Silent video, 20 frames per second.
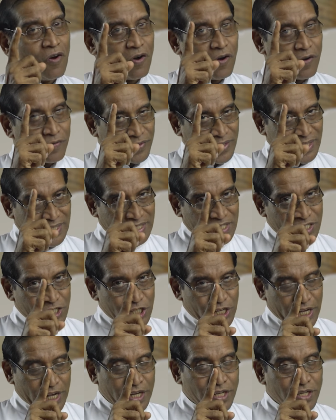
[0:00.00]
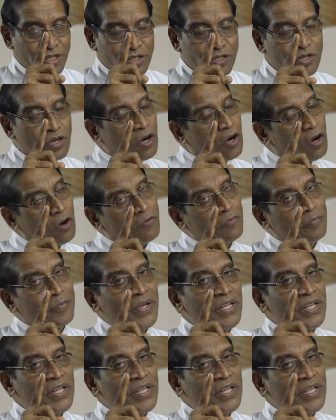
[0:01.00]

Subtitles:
of the tent of